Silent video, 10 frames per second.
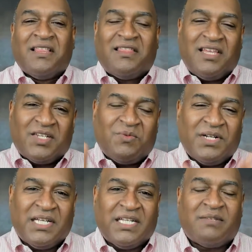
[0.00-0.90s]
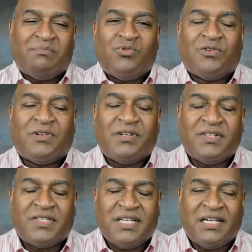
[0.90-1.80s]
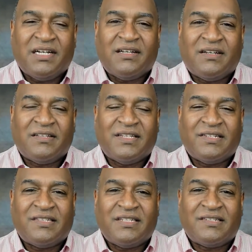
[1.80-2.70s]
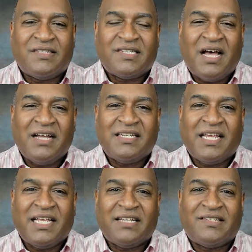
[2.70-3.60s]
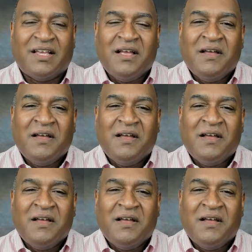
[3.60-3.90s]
This one, it's a more, it's uh, this this this hot take is